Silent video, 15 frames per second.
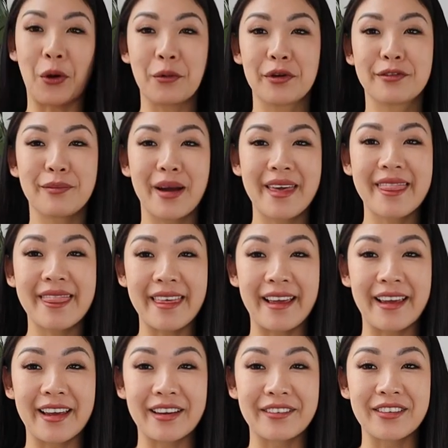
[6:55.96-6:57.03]
go with my
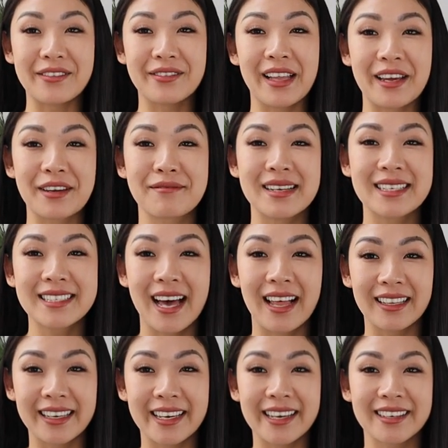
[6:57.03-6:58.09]
theme, like
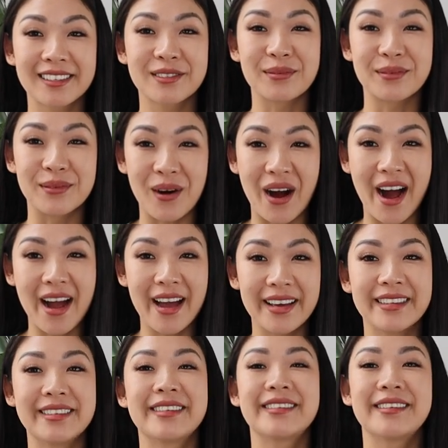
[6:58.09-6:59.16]
metallics, whites,